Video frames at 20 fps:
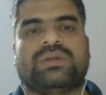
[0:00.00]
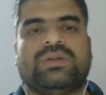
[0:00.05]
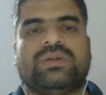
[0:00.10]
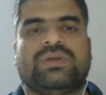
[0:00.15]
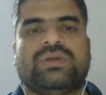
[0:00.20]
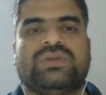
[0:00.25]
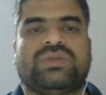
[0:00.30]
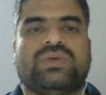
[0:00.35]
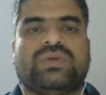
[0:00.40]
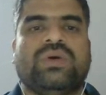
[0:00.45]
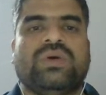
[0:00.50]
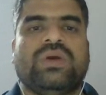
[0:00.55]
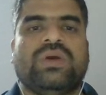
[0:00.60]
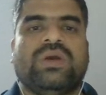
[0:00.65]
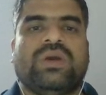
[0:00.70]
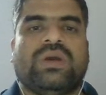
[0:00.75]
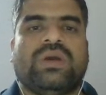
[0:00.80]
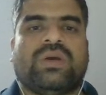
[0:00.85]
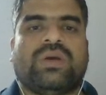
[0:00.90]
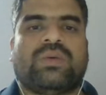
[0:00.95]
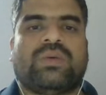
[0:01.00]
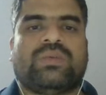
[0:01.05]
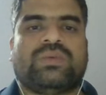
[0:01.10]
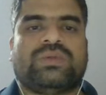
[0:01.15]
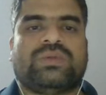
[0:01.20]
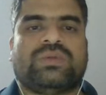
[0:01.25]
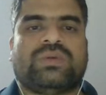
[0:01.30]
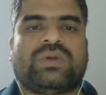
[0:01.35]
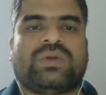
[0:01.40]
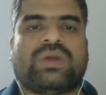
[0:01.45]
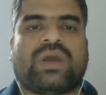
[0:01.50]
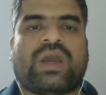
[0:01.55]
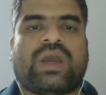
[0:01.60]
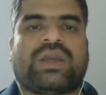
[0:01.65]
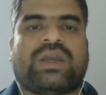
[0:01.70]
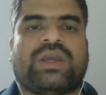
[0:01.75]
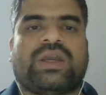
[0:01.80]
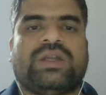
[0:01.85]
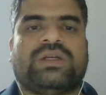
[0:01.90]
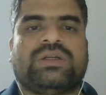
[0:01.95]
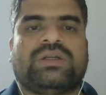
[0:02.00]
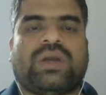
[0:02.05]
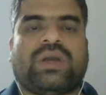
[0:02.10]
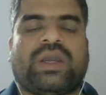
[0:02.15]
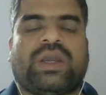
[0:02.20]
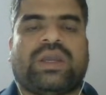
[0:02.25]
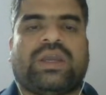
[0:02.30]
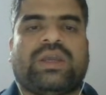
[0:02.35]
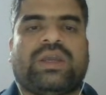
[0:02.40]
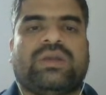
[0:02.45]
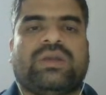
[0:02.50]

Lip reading: So I can again,